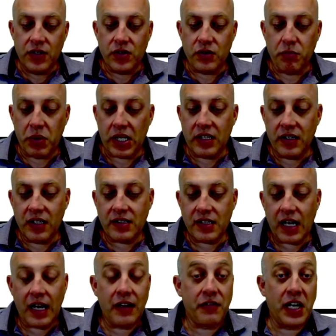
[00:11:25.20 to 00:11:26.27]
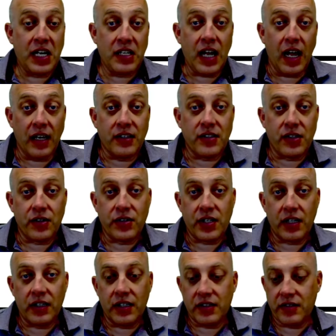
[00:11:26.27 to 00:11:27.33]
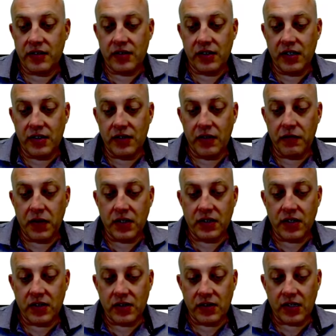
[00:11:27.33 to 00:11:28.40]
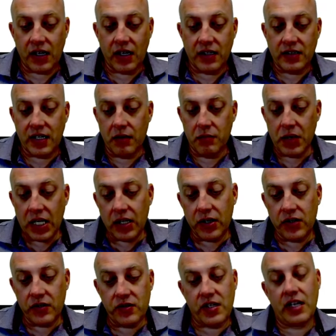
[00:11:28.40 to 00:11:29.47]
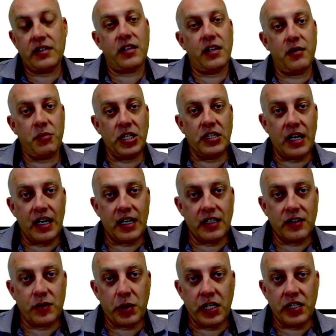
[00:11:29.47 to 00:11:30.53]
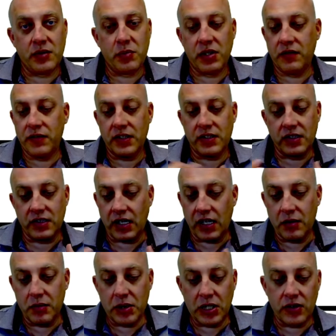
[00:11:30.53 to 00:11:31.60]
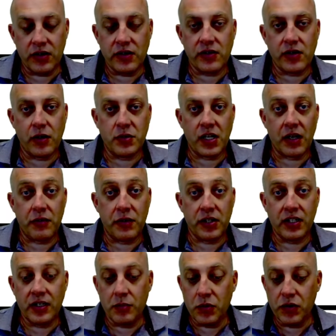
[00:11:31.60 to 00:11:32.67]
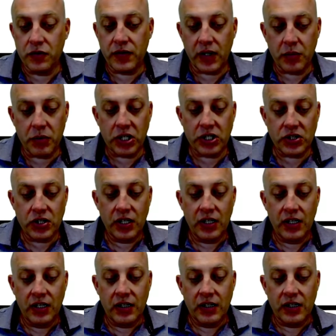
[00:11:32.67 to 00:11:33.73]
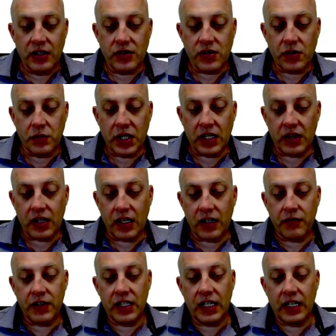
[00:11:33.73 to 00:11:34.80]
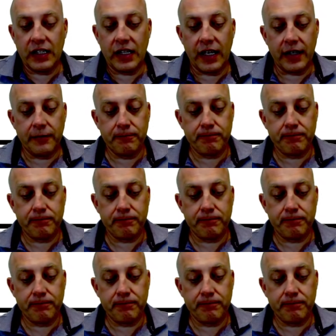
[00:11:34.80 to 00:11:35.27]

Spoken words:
but it's kind of an index. It'll tell us if this is 10 meters, that's going to be a lot of displacement. If it's a centimeter, the slope's not really going to move very much. And so we can think of it like that.